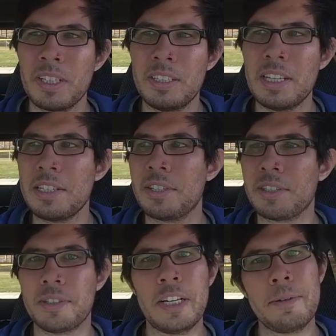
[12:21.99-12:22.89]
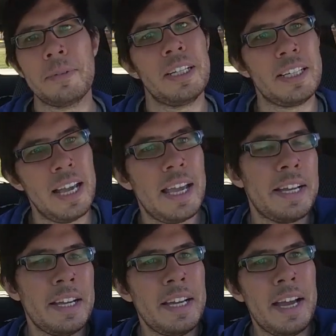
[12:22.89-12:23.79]
Does that scream like,
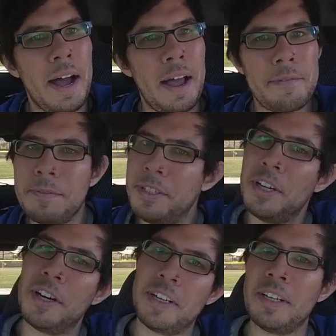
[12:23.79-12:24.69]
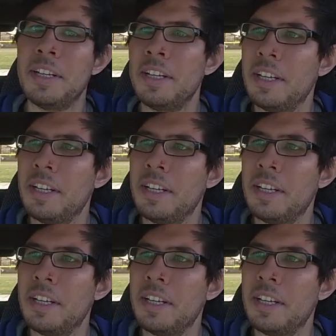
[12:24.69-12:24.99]
hey, I've done